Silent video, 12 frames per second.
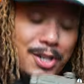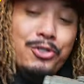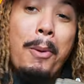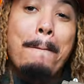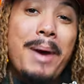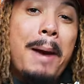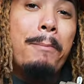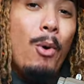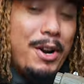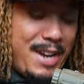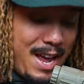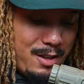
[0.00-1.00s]
some big
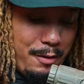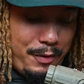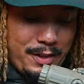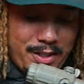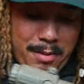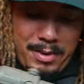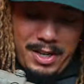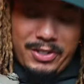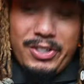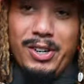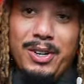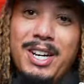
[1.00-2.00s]
boy Daniel defense coming in.
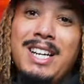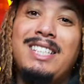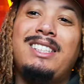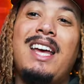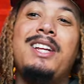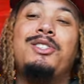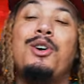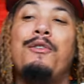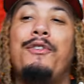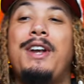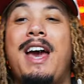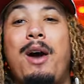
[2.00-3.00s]
So stay tuned
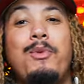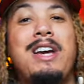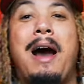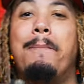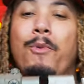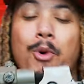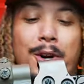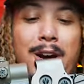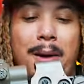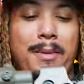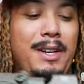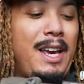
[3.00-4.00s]
for that. We got more
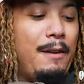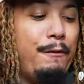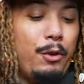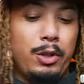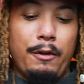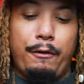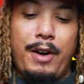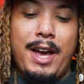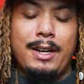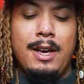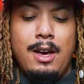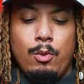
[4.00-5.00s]
coming in full
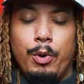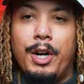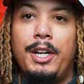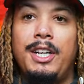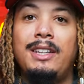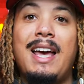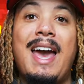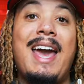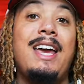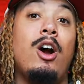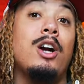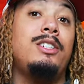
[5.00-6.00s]
effect. We're gonna get that
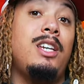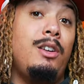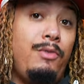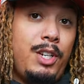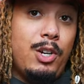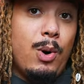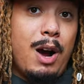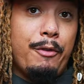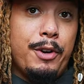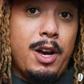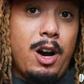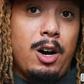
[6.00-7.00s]
AR-10 video out
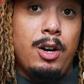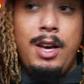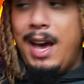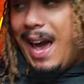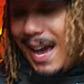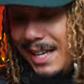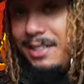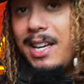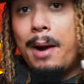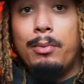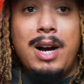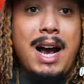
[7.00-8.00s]
for y'all
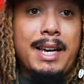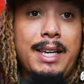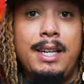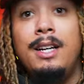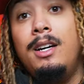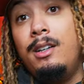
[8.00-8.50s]
ASAP, Rocky.